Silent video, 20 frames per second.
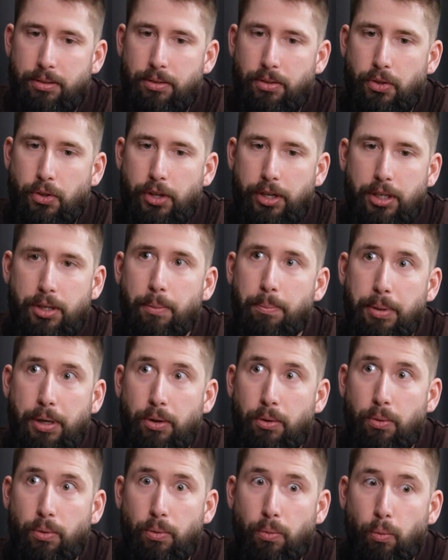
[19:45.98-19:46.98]
think
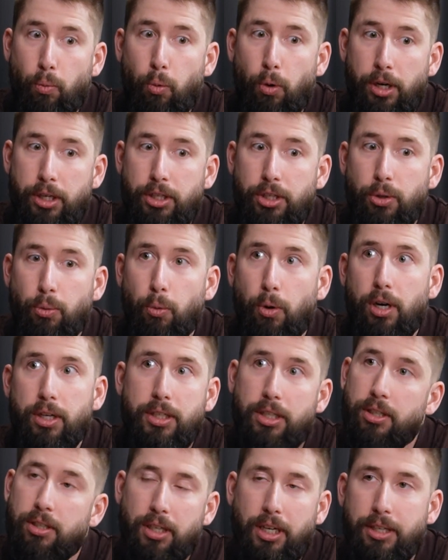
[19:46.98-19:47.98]
about what you
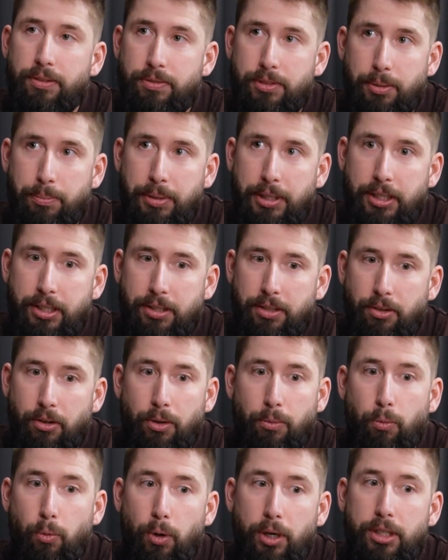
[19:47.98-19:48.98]
want your life to be,
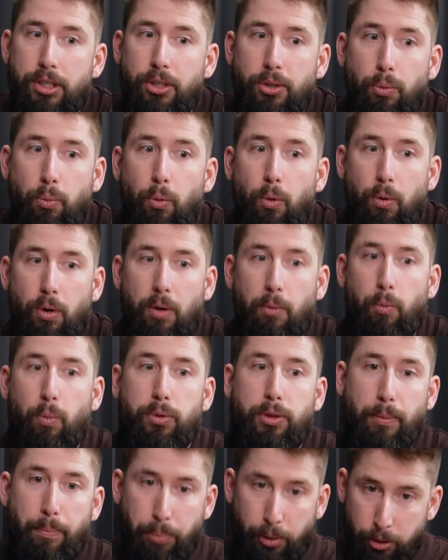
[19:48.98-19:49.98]
or
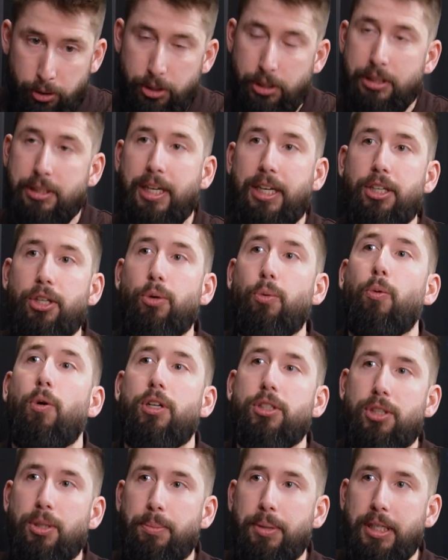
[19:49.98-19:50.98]
the person that you
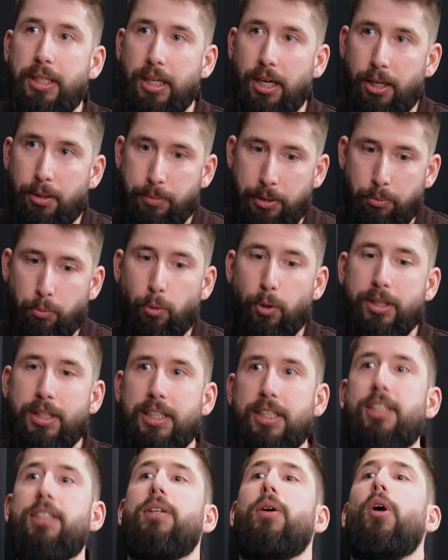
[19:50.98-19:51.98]
want to become, and what
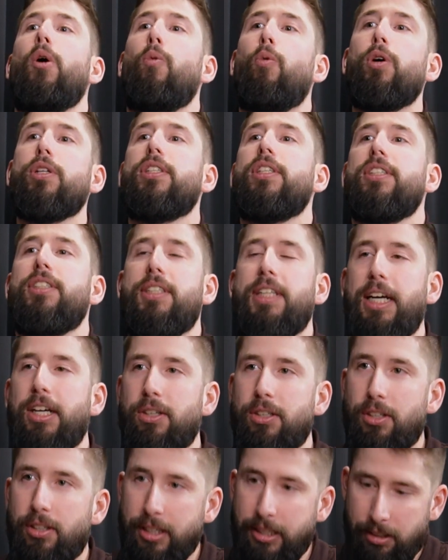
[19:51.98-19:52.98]
does their
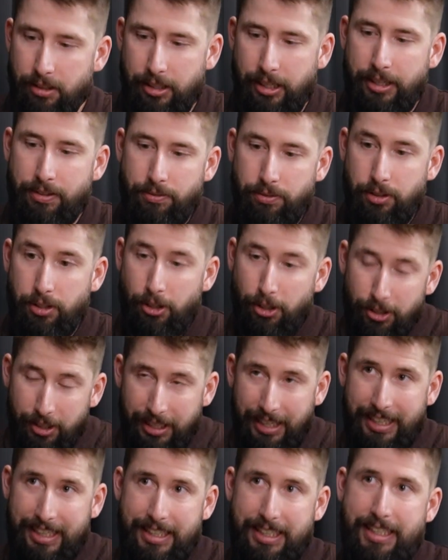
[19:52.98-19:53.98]
life look
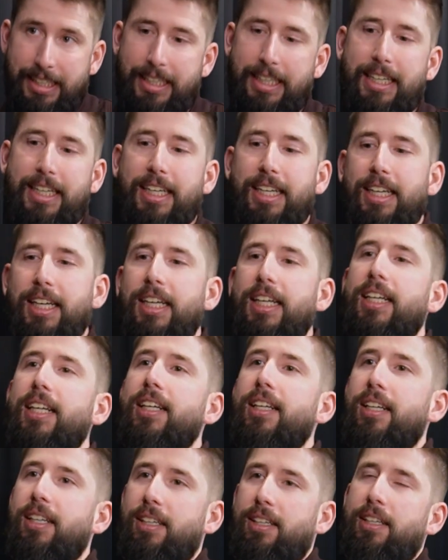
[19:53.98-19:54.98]
like,
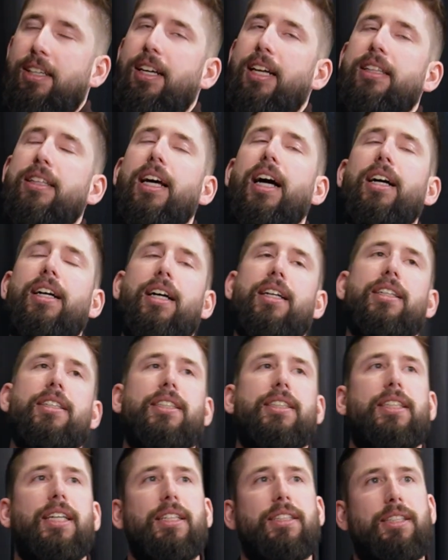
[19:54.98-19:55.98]
and that kind of
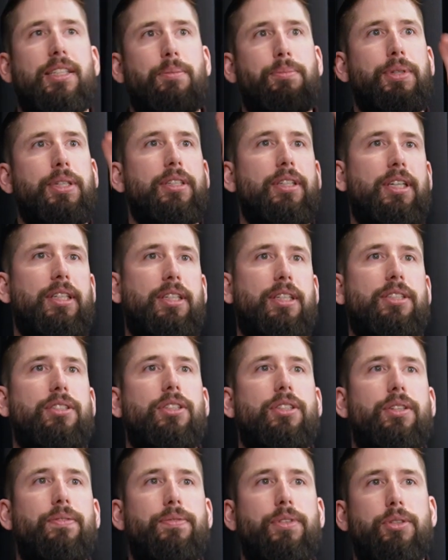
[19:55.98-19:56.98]
sets something like
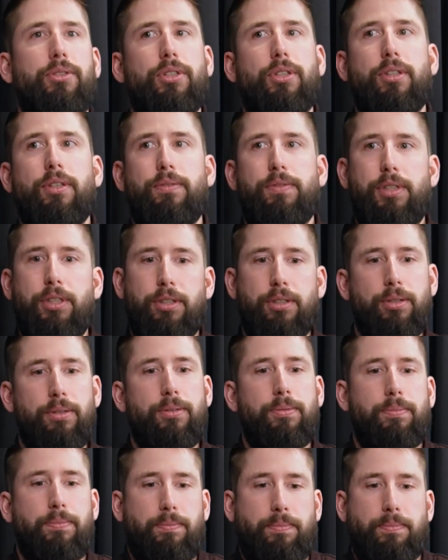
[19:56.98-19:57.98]
into the future of
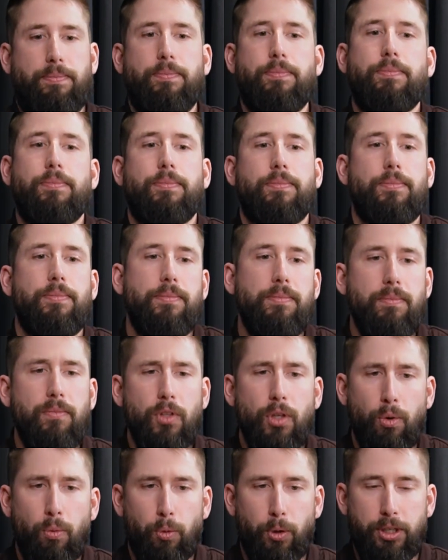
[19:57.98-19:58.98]
you
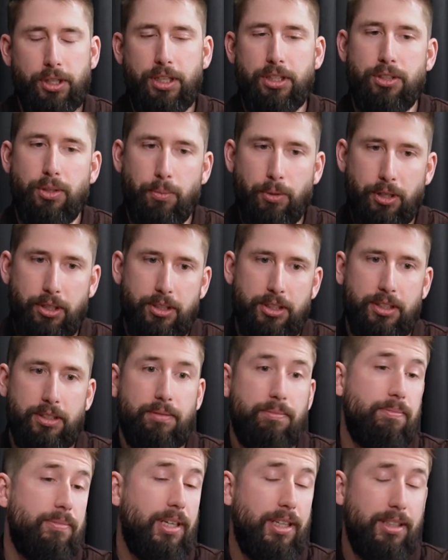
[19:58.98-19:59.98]
working towards.
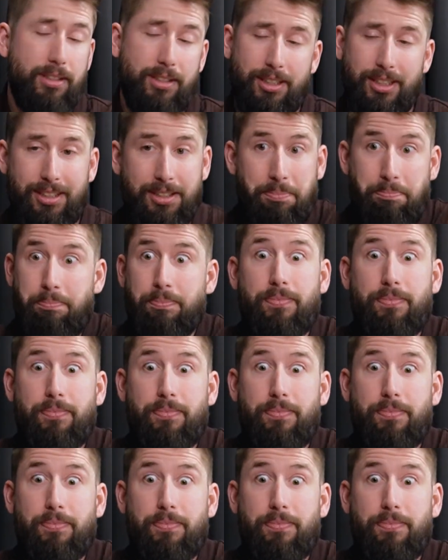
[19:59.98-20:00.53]
And this is